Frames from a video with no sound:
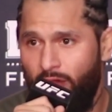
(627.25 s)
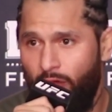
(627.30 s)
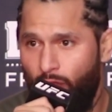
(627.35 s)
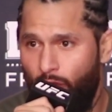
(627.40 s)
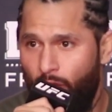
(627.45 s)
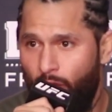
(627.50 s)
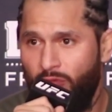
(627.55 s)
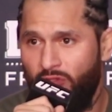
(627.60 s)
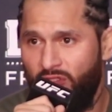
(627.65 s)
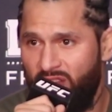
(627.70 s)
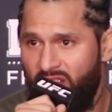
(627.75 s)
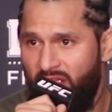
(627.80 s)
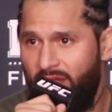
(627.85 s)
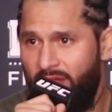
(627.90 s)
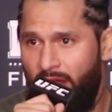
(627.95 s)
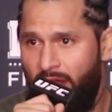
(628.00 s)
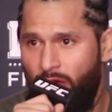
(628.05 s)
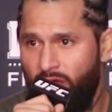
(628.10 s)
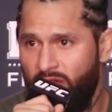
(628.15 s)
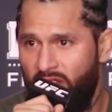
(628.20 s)
The rumors are
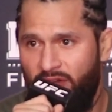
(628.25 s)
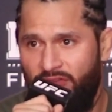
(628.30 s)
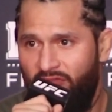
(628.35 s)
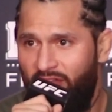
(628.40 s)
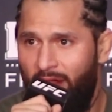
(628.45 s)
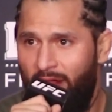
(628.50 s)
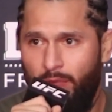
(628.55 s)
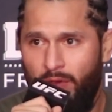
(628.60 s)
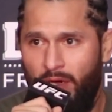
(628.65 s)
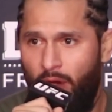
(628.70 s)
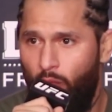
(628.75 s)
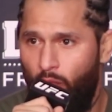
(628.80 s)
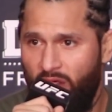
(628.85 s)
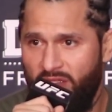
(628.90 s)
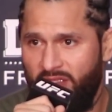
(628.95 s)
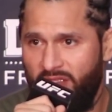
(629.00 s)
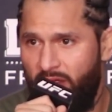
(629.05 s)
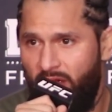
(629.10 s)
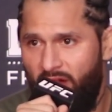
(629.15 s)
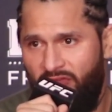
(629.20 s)
saying that I was in a fight, but I
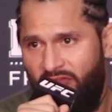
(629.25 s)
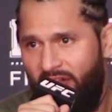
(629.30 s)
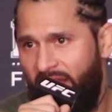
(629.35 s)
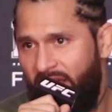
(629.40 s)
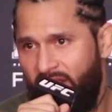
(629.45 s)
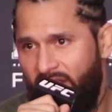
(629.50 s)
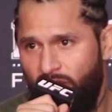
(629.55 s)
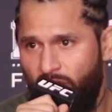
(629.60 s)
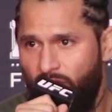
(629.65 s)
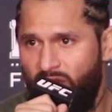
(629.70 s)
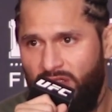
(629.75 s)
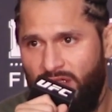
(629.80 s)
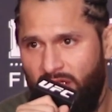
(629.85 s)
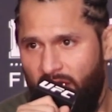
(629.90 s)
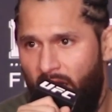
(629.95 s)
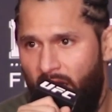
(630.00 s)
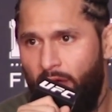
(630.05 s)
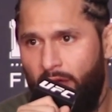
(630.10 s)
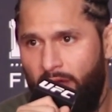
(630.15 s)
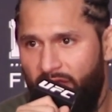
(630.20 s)
wasn't. A fight is usually
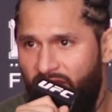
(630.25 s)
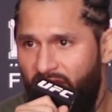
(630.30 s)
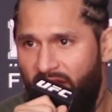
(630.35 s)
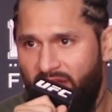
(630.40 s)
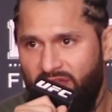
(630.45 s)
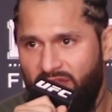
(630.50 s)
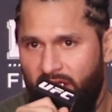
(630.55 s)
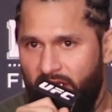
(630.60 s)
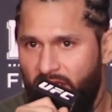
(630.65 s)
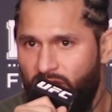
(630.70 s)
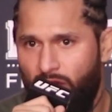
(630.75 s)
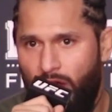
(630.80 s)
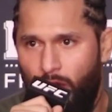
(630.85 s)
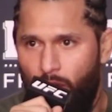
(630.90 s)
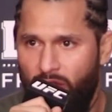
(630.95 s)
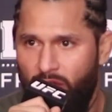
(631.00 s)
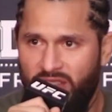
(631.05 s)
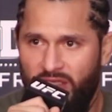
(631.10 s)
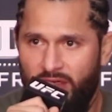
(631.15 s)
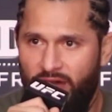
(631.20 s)
longer than 5 seconds, so I
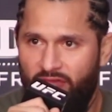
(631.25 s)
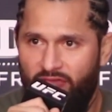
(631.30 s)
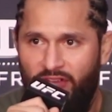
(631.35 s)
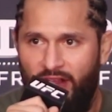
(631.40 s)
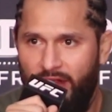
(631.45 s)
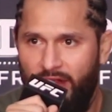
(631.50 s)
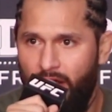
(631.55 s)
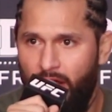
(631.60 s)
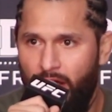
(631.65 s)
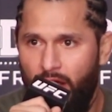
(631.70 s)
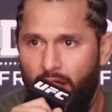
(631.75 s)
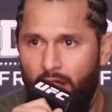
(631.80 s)
wasn't in a fight.